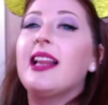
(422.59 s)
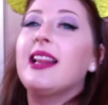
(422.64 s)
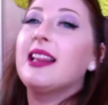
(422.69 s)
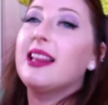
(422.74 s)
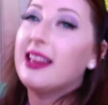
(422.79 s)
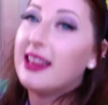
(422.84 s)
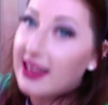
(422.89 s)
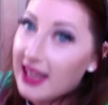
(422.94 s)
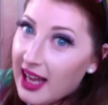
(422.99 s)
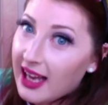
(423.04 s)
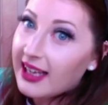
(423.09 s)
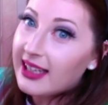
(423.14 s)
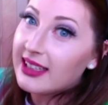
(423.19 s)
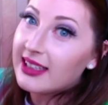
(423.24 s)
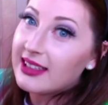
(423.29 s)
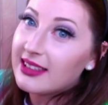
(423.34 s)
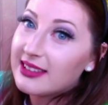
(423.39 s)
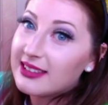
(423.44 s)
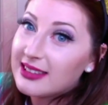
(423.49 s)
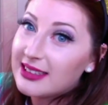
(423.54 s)
like
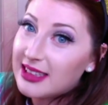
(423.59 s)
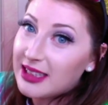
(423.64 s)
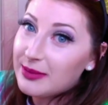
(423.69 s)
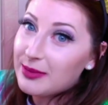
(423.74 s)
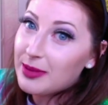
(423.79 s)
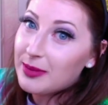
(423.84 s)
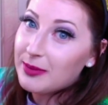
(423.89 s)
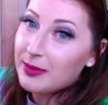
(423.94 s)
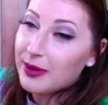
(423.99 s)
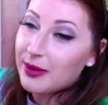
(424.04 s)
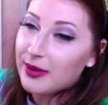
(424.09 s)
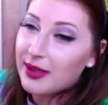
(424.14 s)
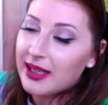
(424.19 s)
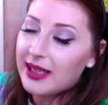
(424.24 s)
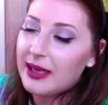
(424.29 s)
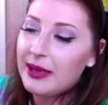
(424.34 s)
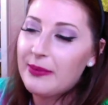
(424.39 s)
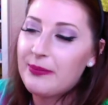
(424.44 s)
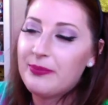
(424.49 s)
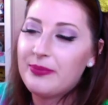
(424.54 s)
Sleeping
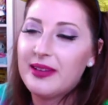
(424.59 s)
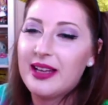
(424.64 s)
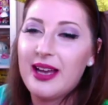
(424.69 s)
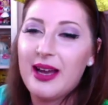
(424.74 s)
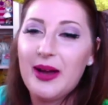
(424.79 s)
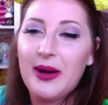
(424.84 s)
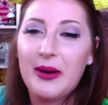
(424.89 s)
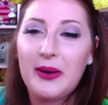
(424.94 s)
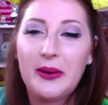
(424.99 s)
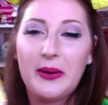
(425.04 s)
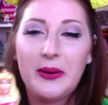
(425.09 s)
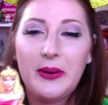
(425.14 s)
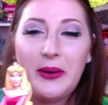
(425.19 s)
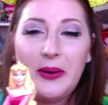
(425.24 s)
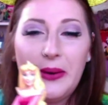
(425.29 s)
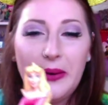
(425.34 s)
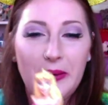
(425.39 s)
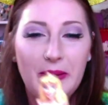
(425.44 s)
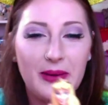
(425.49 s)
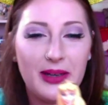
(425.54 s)
Beauty.
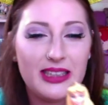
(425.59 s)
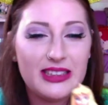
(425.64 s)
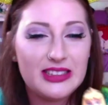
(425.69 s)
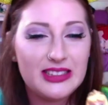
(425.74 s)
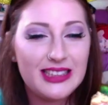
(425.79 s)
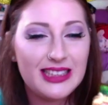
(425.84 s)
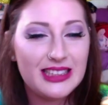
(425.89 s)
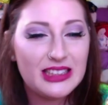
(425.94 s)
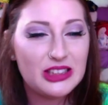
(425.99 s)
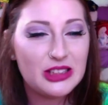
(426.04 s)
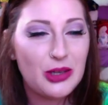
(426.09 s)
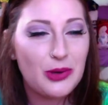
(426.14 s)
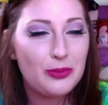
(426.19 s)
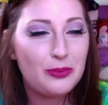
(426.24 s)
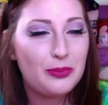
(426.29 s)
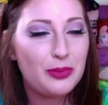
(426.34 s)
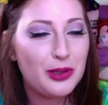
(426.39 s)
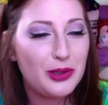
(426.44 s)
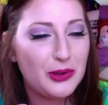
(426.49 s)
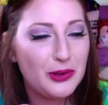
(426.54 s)
Oh, and she's so
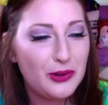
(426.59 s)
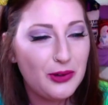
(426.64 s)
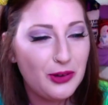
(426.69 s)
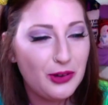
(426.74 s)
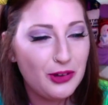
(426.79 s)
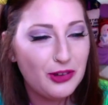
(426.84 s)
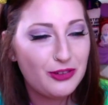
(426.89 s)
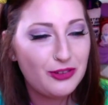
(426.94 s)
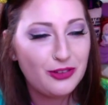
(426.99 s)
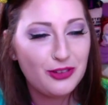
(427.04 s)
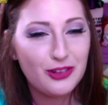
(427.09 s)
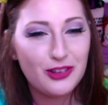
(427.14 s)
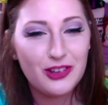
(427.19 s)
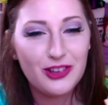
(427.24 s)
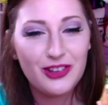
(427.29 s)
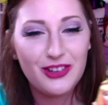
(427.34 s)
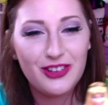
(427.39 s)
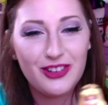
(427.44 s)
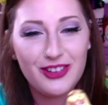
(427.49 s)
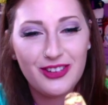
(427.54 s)

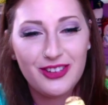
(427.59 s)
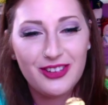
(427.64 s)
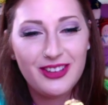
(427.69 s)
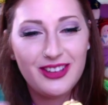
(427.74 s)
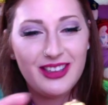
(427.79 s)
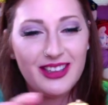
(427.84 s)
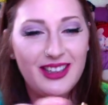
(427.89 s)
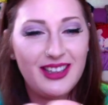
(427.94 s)
beautiful.